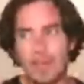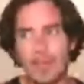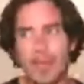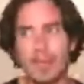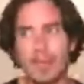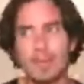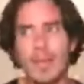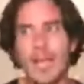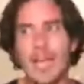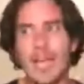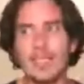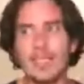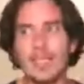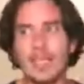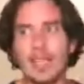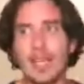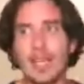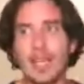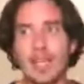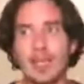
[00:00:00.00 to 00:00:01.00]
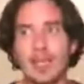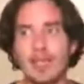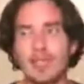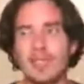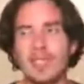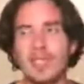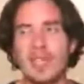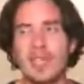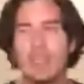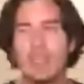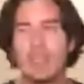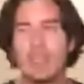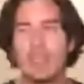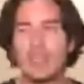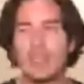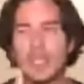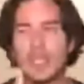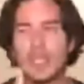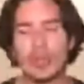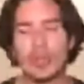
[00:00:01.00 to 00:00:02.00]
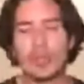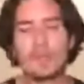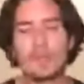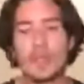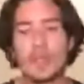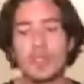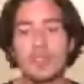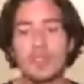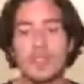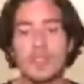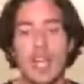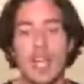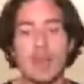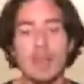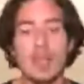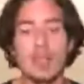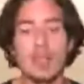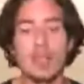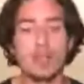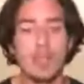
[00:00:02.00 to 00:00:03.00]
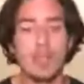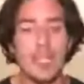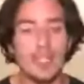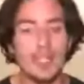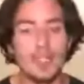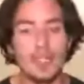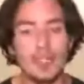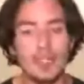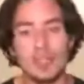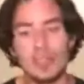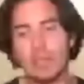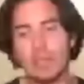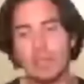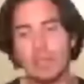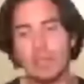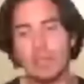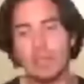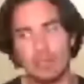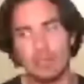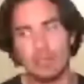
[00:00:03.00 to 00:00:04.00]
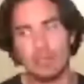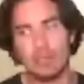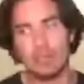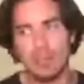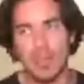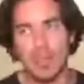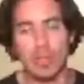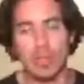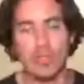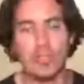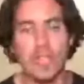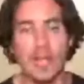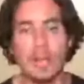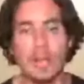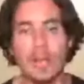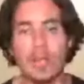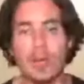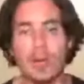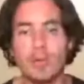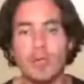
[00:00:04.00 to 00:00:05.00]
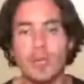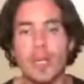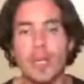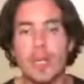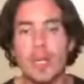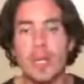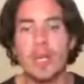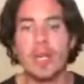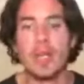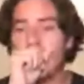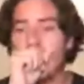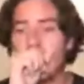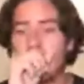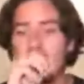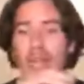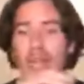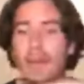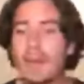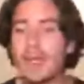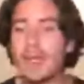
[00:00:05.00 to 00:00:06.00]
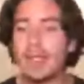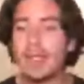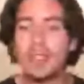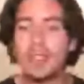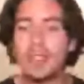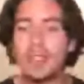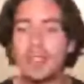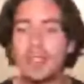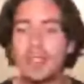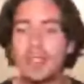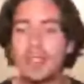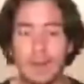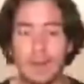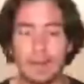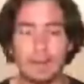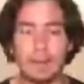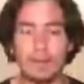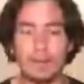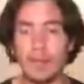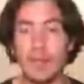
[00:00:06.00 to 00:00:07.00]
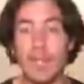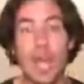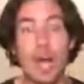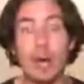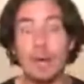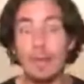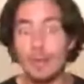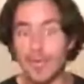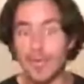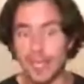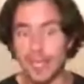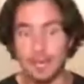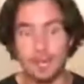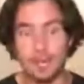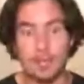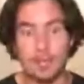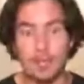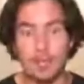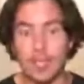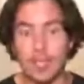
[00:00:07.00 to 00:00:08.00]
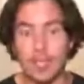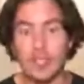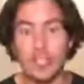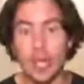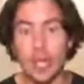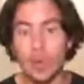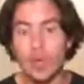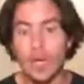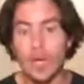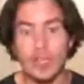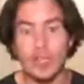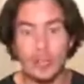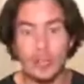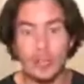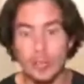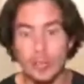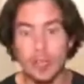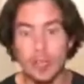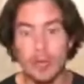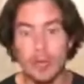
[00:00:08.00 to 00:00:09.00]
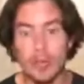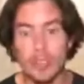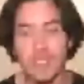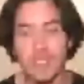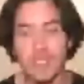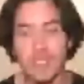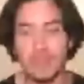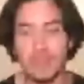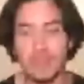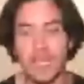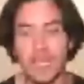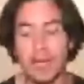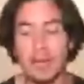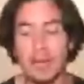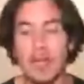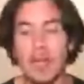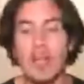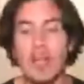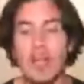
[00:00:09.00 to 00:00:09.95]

applied during a short period of time in Greece, a long time ago, and nobody used it again. Nobody. There's no country with democracy right now.